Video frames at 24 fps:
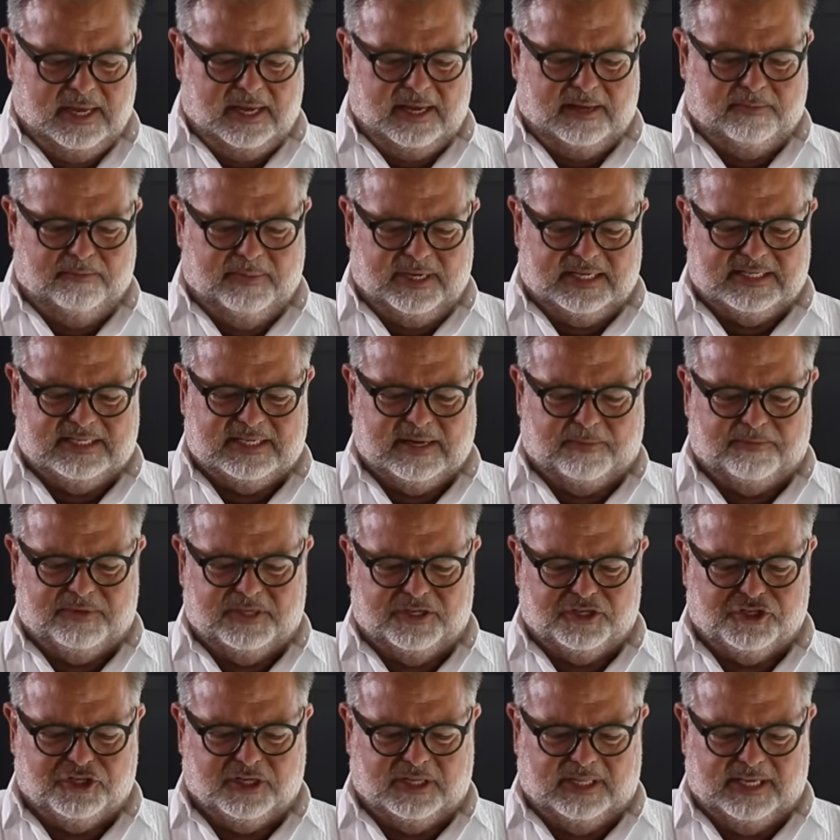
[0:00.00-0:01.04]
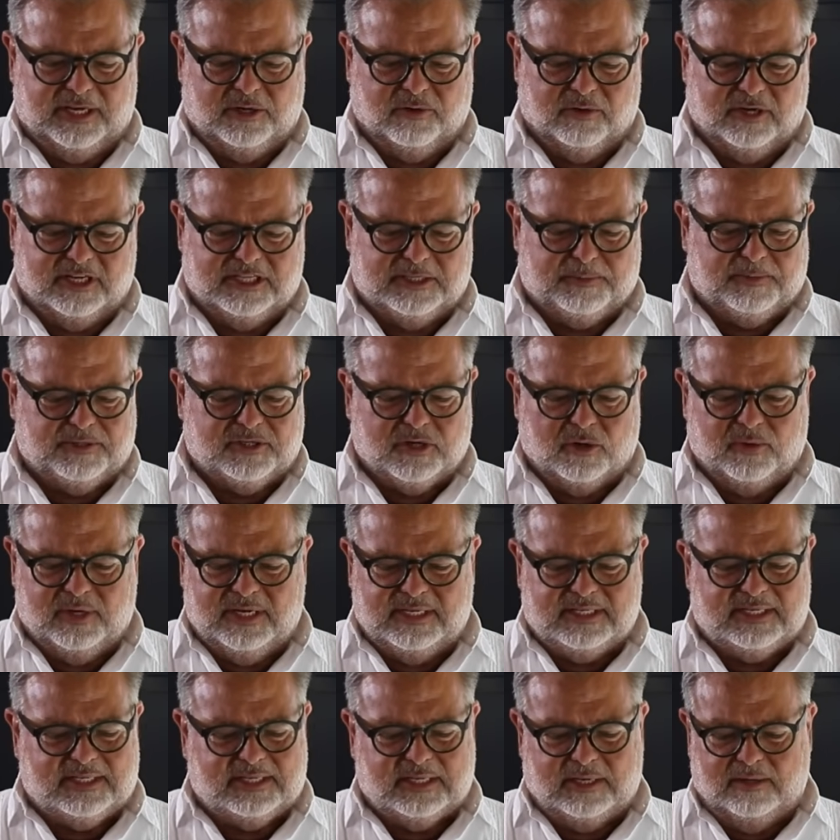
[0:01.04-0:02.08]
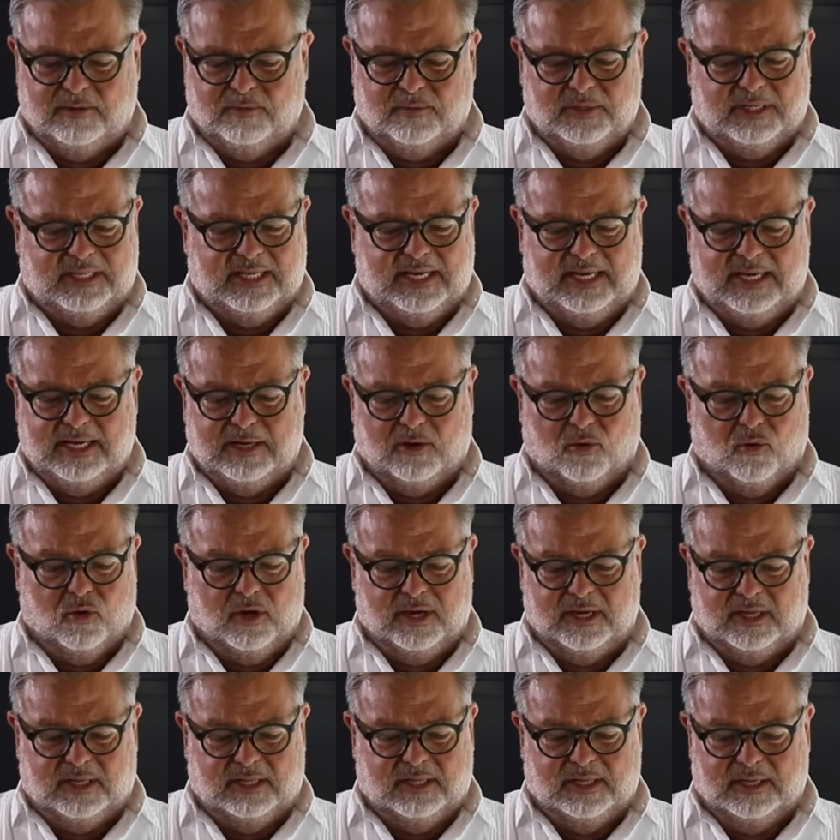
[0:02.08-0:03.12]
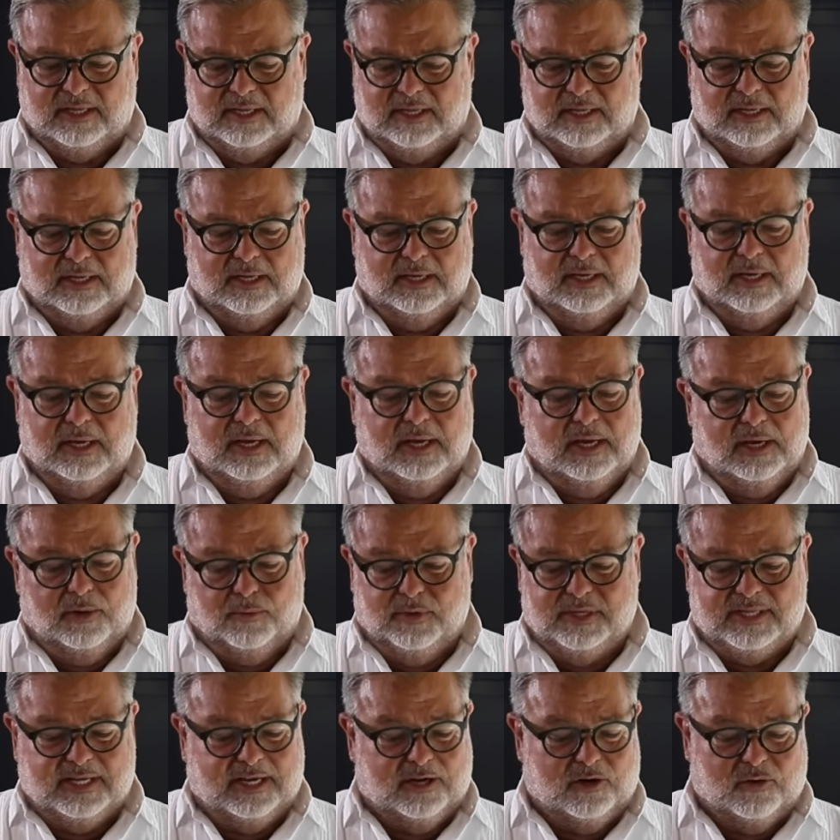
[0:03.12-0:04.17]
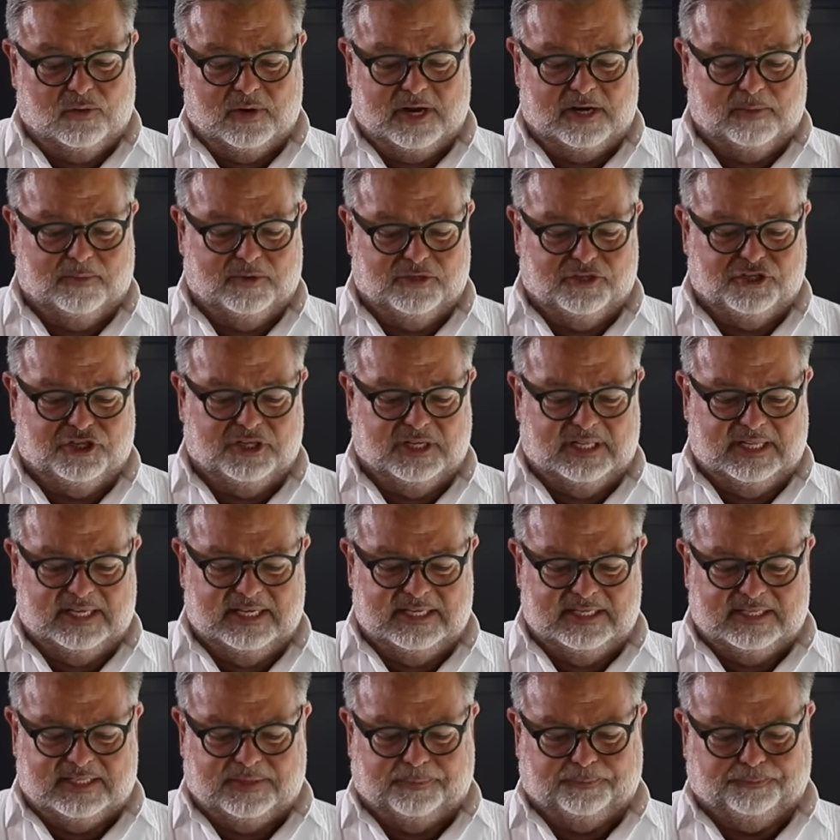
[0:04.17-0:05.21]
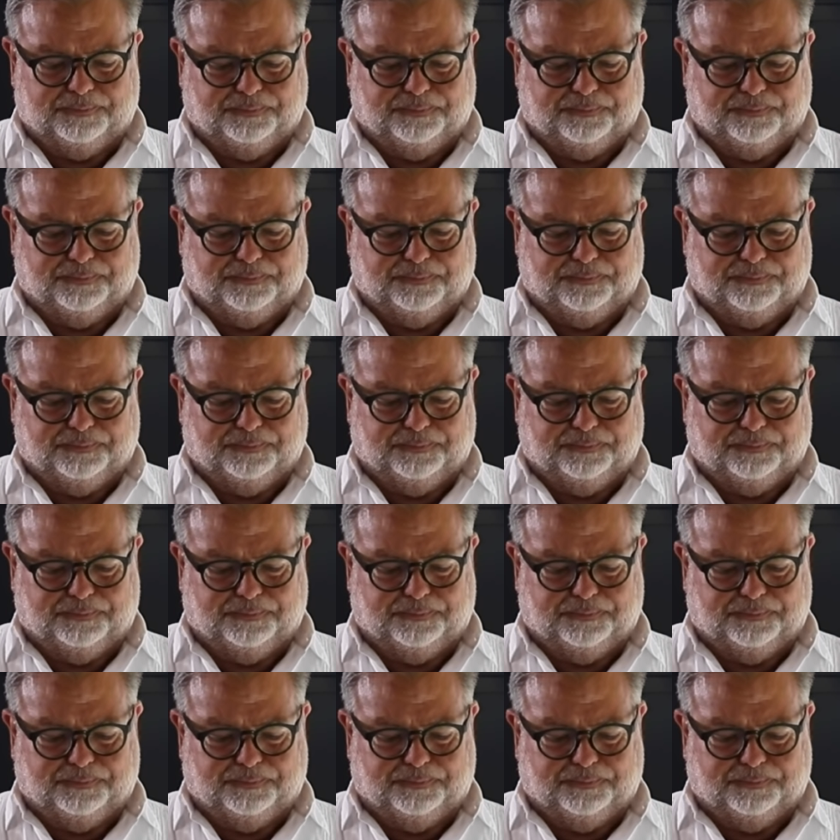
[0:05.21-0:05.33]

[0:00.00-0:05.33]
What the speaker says: and mix up the chili crisp. So it's really oil with incredible chilies.